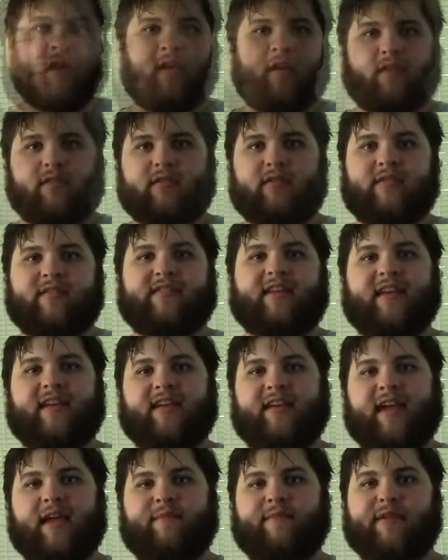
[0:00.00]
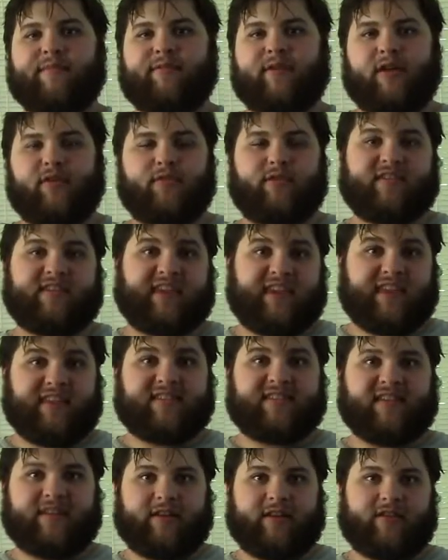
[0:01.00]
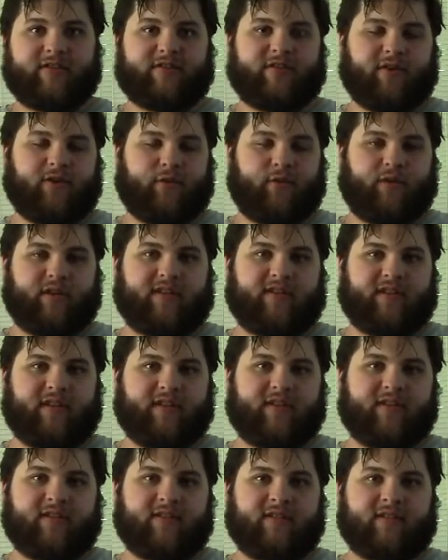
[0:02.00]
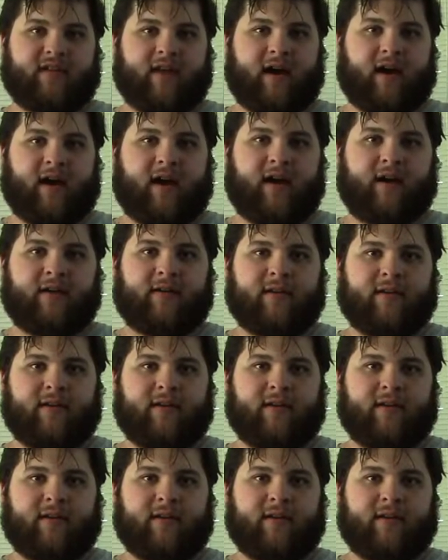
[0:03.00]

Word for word: So the second game I played was Heat Signature, which is uh,